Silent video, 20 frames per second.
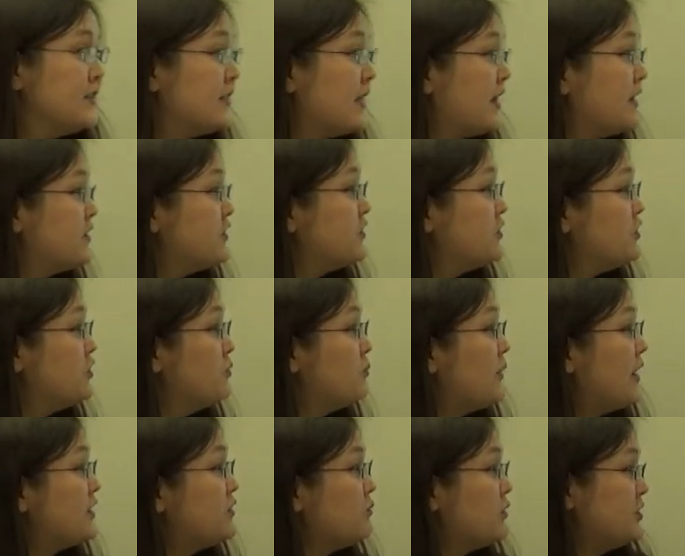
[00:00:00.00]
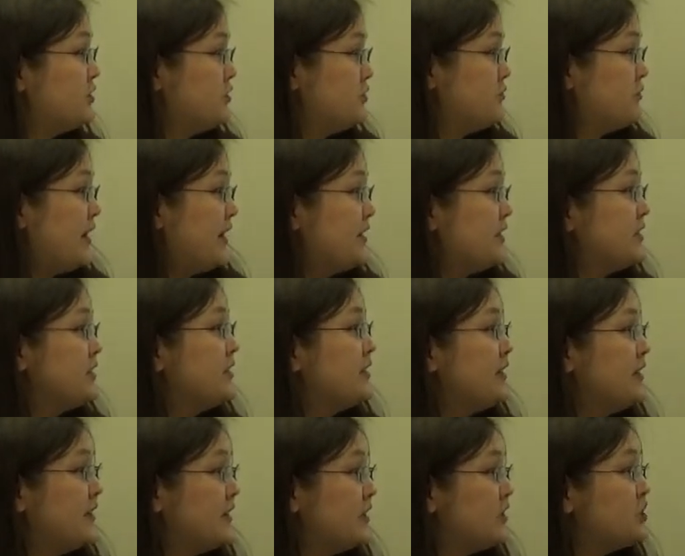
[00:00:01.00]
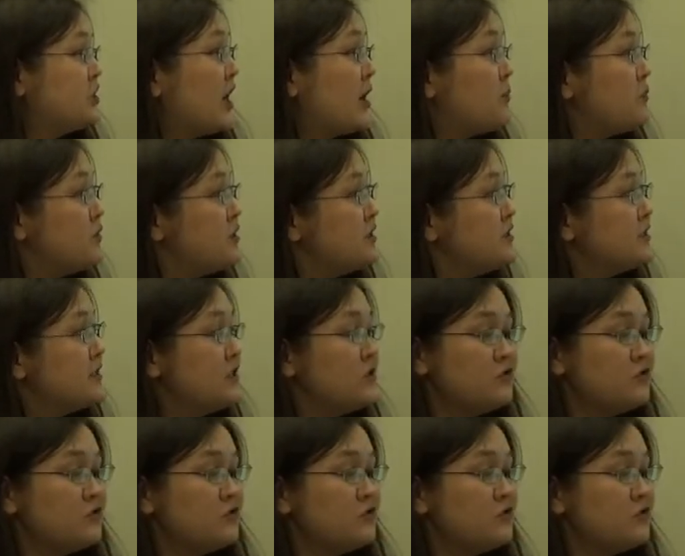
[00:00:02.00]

that you might want to write in a Japanese